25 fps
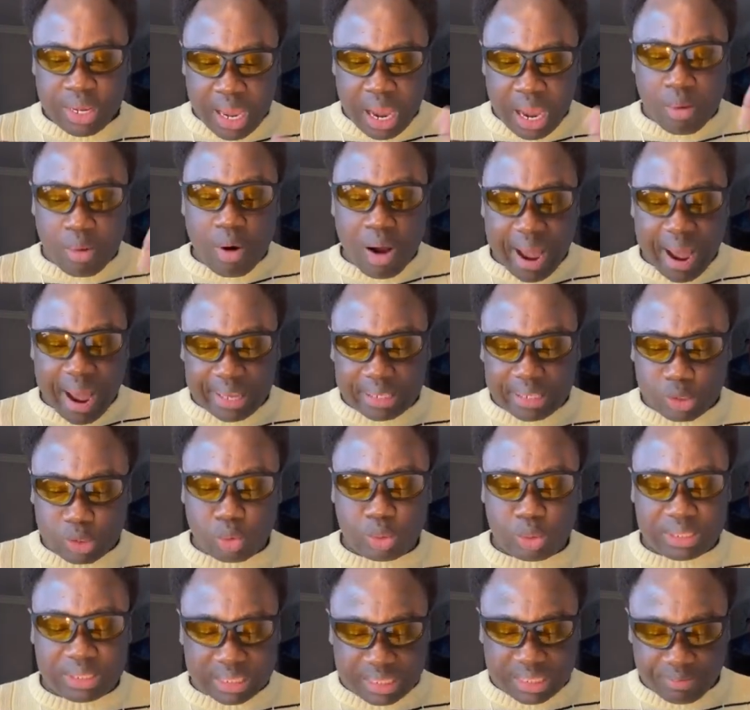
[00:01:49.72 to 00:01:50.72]
Ewo high
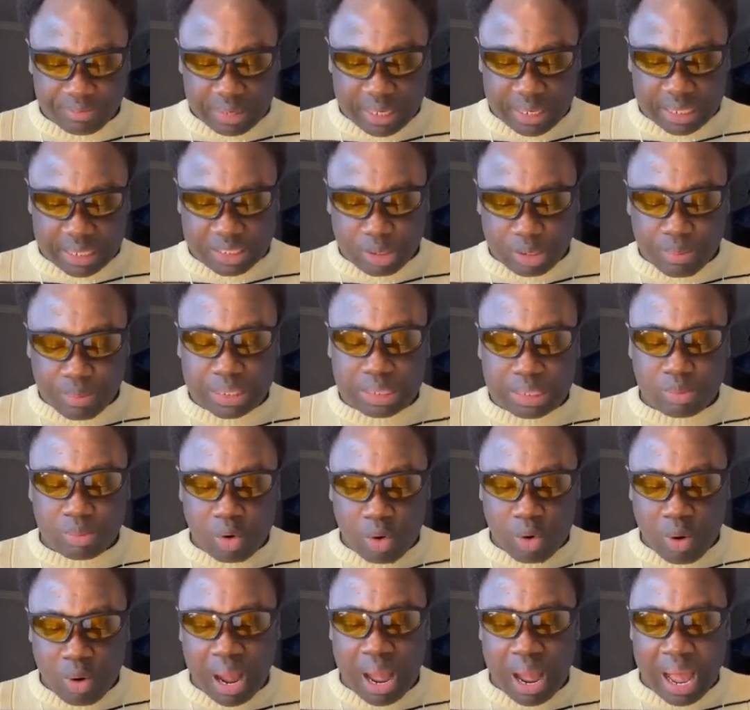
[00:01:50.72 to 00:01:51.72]
school certificate, you bet
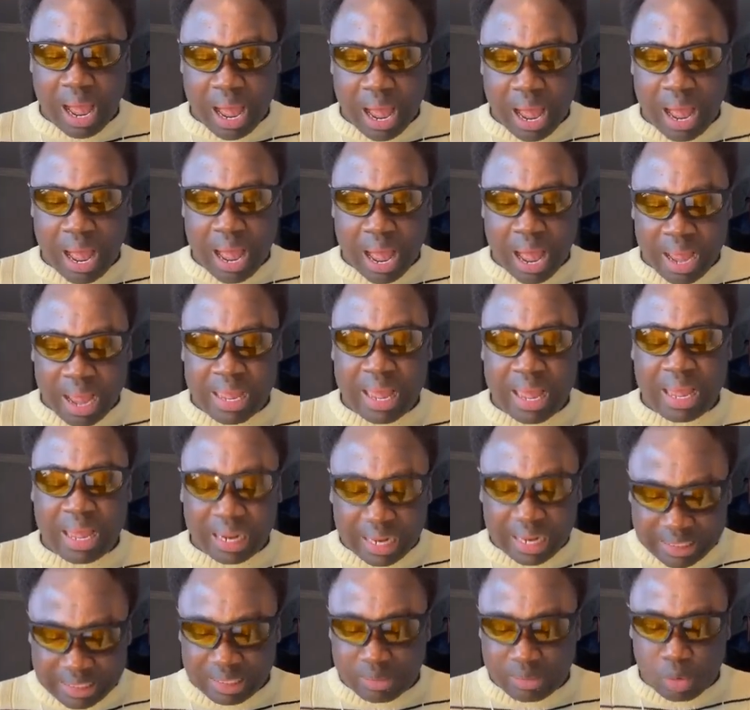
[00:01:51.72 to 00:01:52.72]
more are
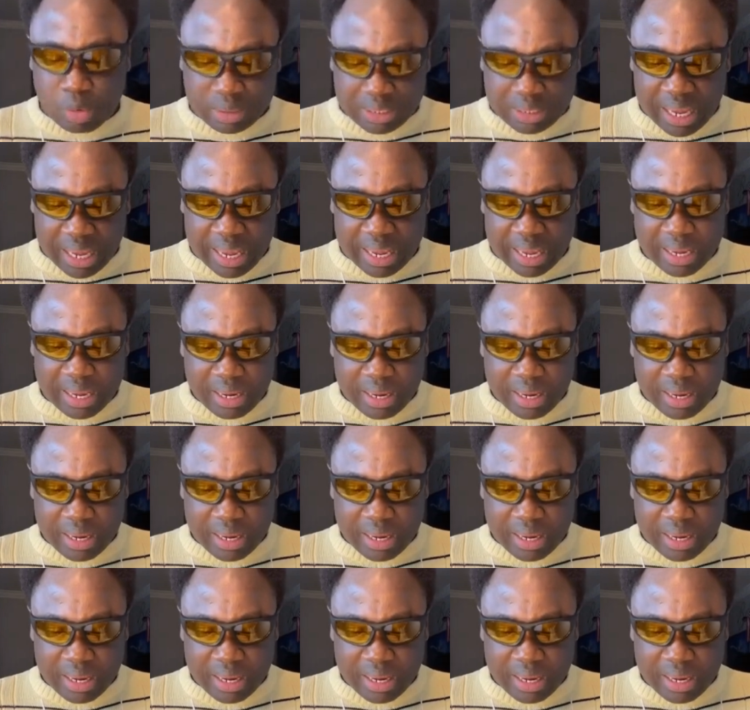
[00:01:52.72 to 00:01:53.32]
eligible, say.